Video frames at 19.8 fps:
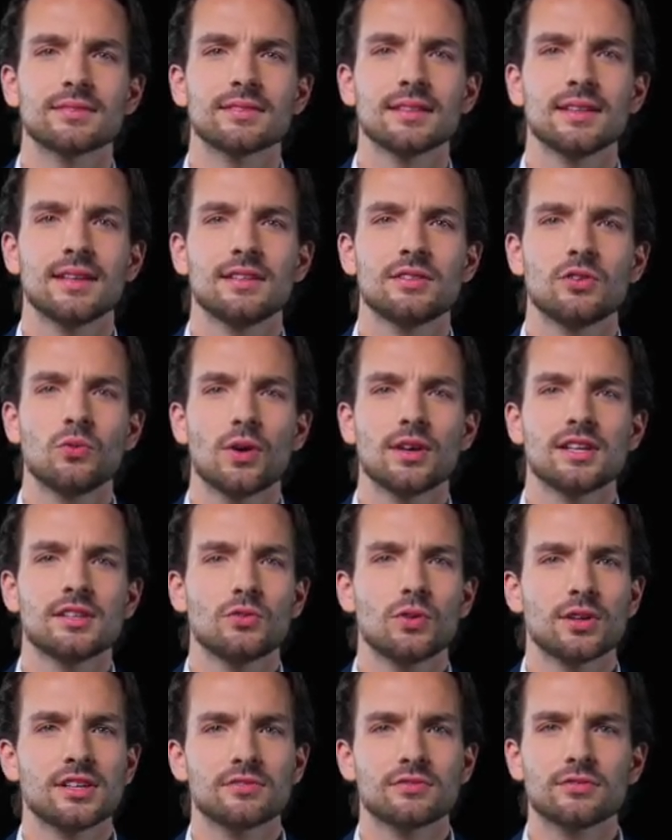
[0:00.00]
In
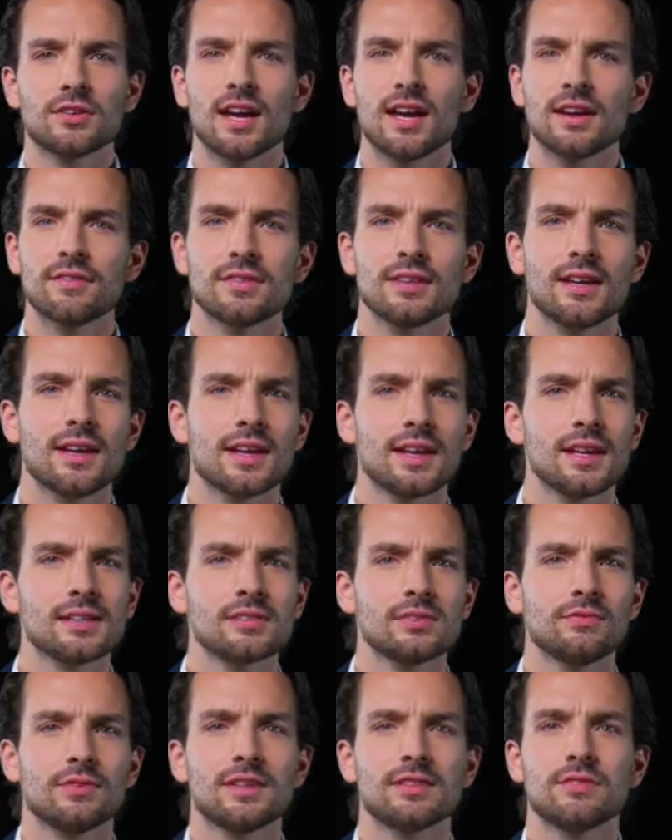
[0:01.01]
2025,
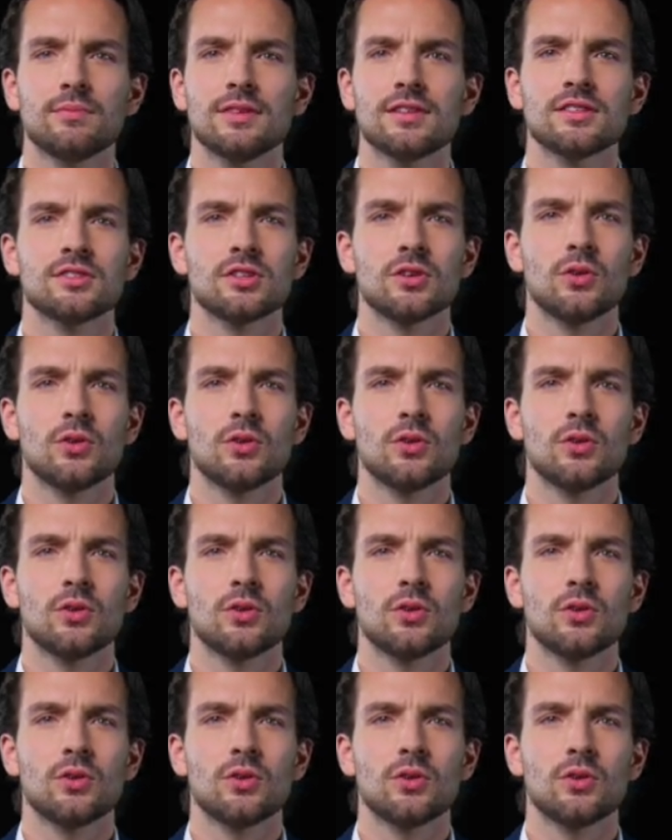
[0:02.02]
Defense Minister